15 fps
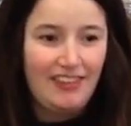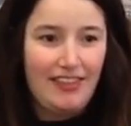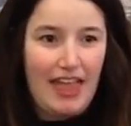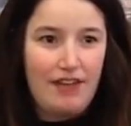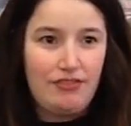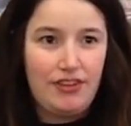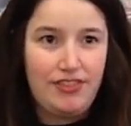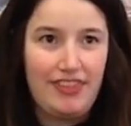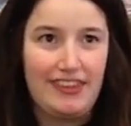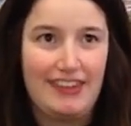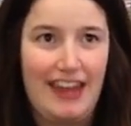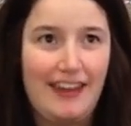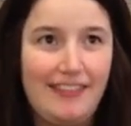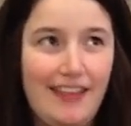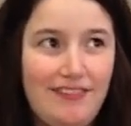everything.
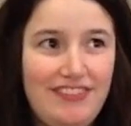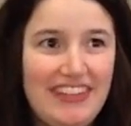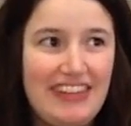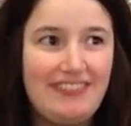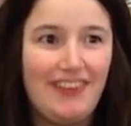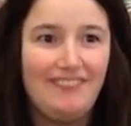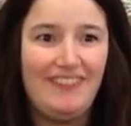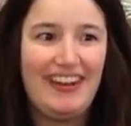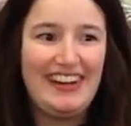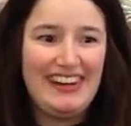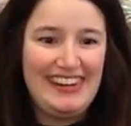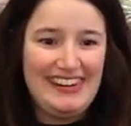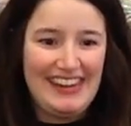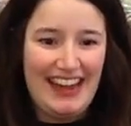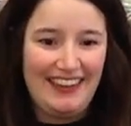I love to give him
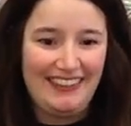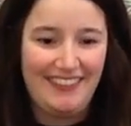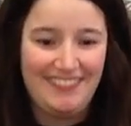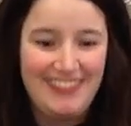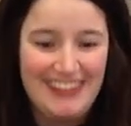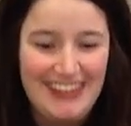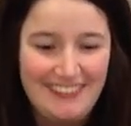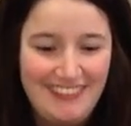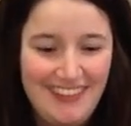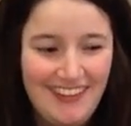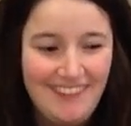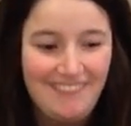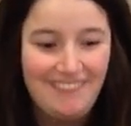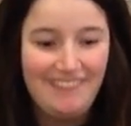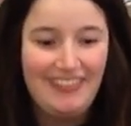money, I love to give
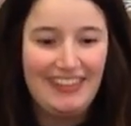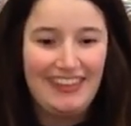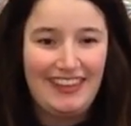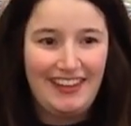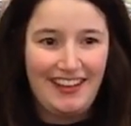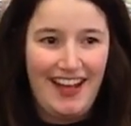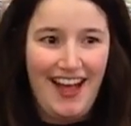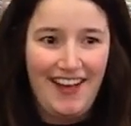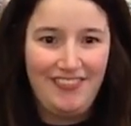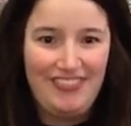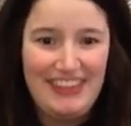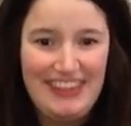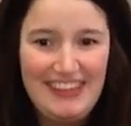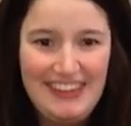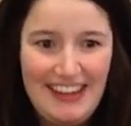him
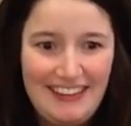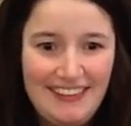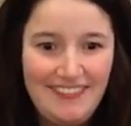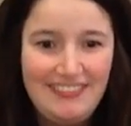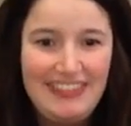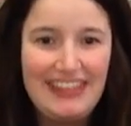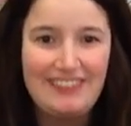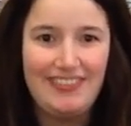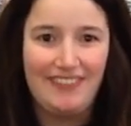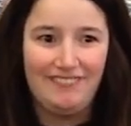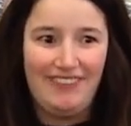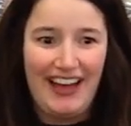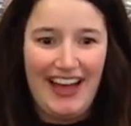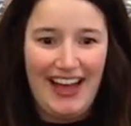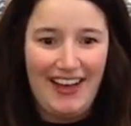coffee, I love to give him
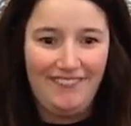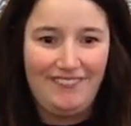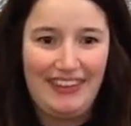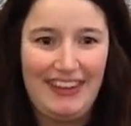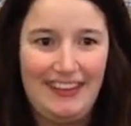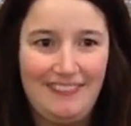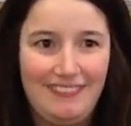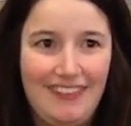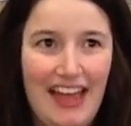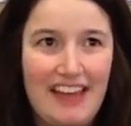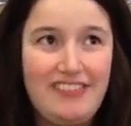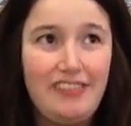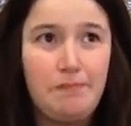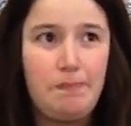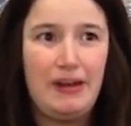pop, and I
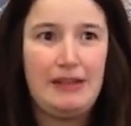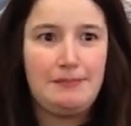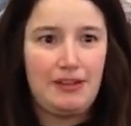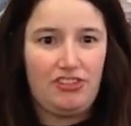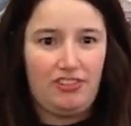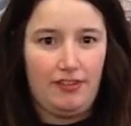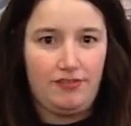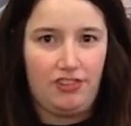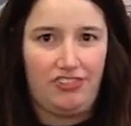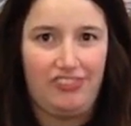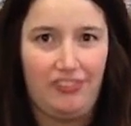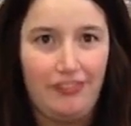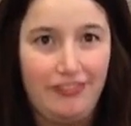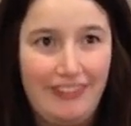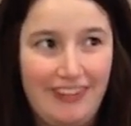just pretty much love to
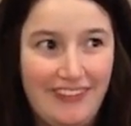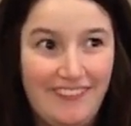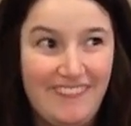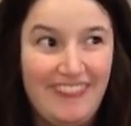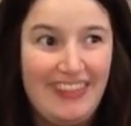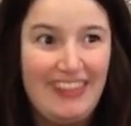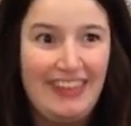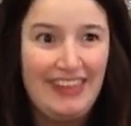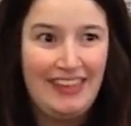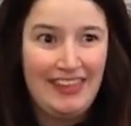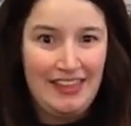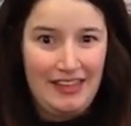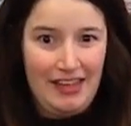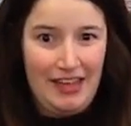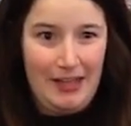serve him.
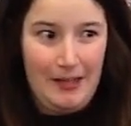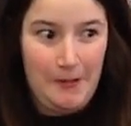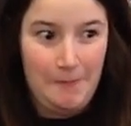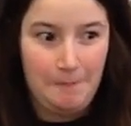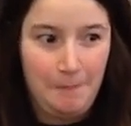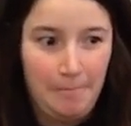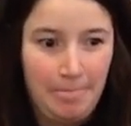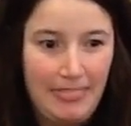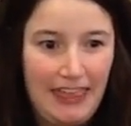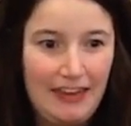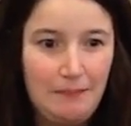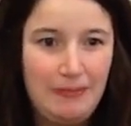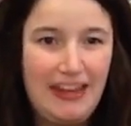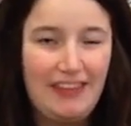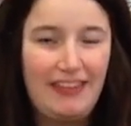And
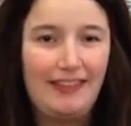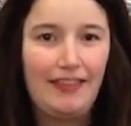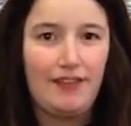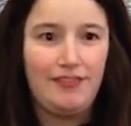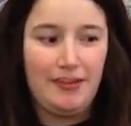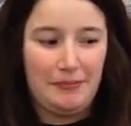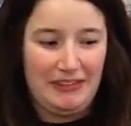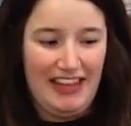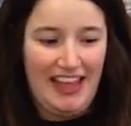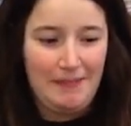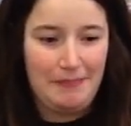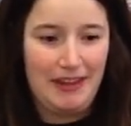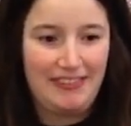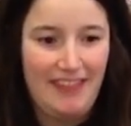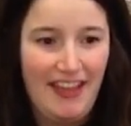because I love him a lot,
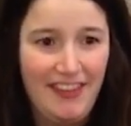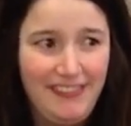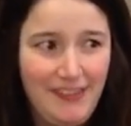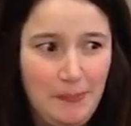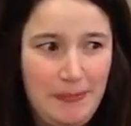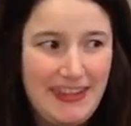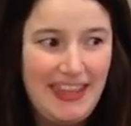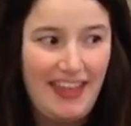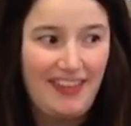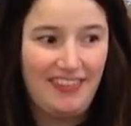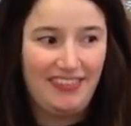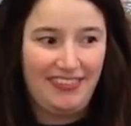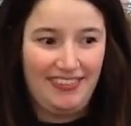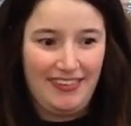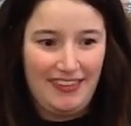but it's also
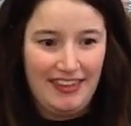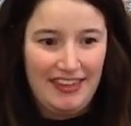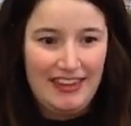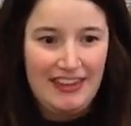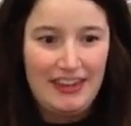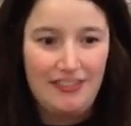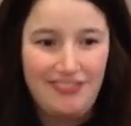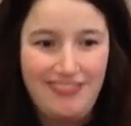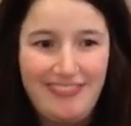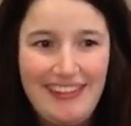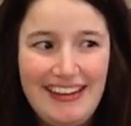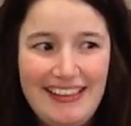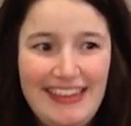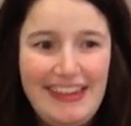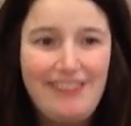because it
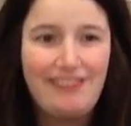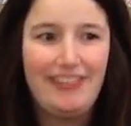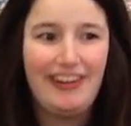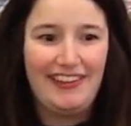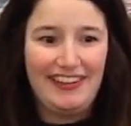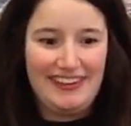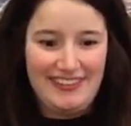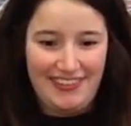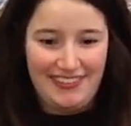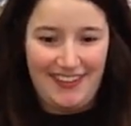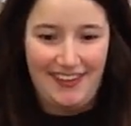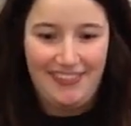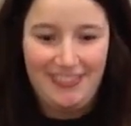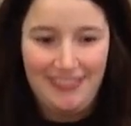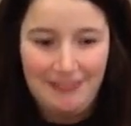really, really
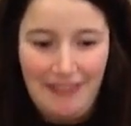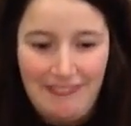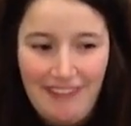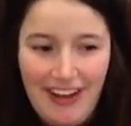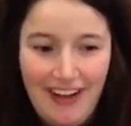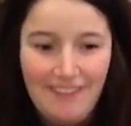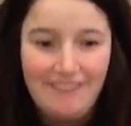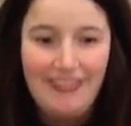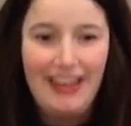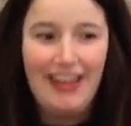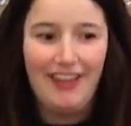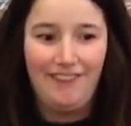disgusts my mom.